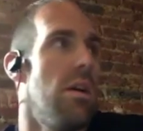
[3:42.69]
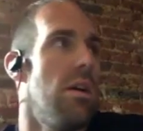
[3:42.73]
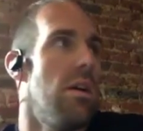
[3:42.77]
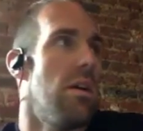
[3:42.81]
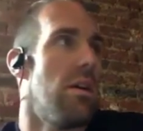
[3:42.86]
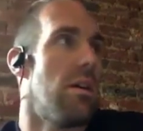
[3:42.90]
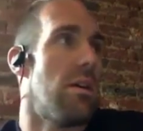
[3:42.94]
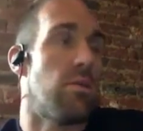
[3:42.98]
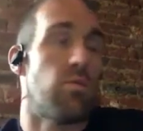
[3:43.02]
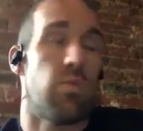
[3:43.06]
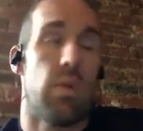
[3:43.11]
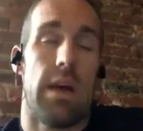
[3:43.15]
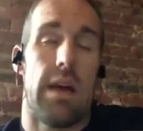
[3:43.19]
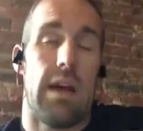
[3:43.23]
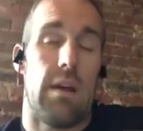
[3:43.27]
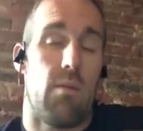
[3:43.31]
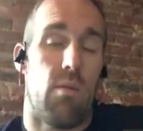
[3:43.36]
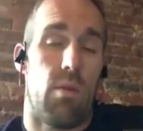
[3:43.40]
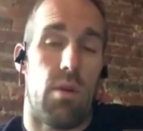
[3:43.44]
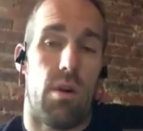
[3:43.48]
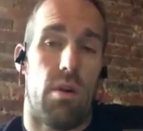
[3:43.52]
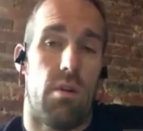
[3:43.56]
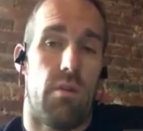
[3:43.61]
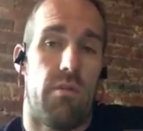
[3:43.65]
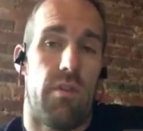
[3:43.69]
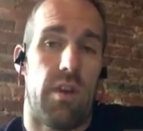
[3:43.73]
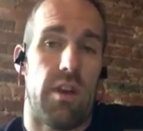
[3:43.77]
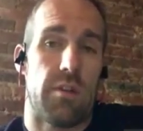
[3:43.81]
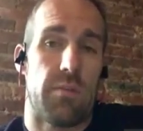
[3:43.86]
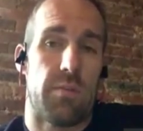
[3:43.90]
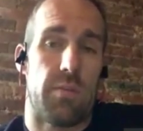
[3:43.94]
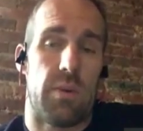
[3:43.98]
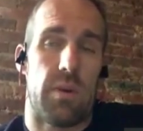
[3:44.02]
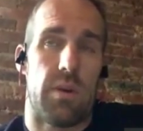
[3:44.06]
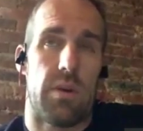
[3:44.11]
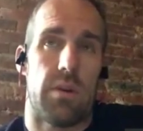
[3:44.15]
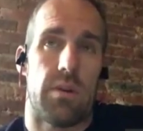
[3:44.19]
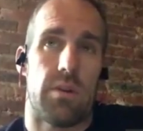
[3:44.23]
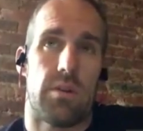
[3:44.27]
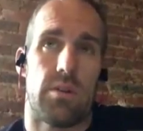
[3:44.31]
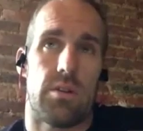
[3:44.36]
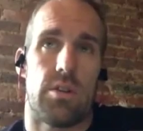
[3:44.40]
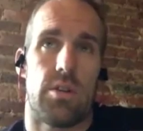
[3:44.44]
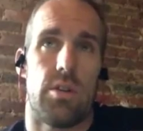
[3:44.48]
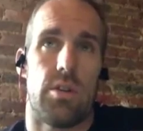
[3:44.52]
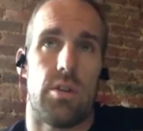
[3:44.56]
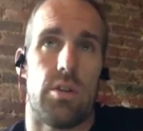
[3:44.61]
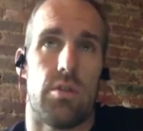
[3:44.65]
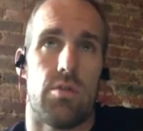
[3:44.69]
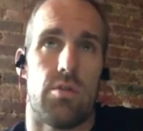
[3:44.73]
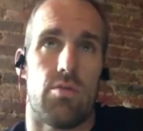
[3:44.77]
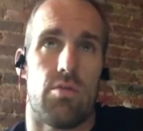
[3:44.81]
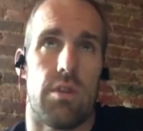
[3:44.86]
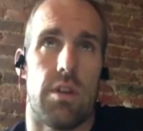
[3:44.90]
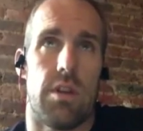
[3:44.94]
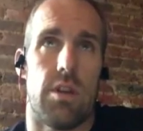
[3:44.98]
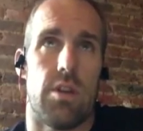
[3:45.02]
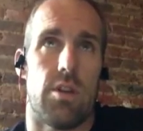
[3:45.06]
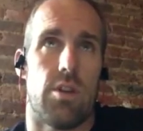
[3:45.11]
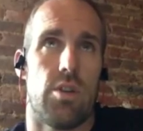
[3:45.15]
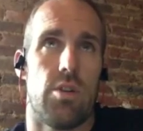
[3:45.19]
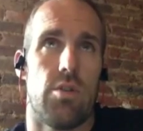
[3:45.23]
because we were on Facebook 2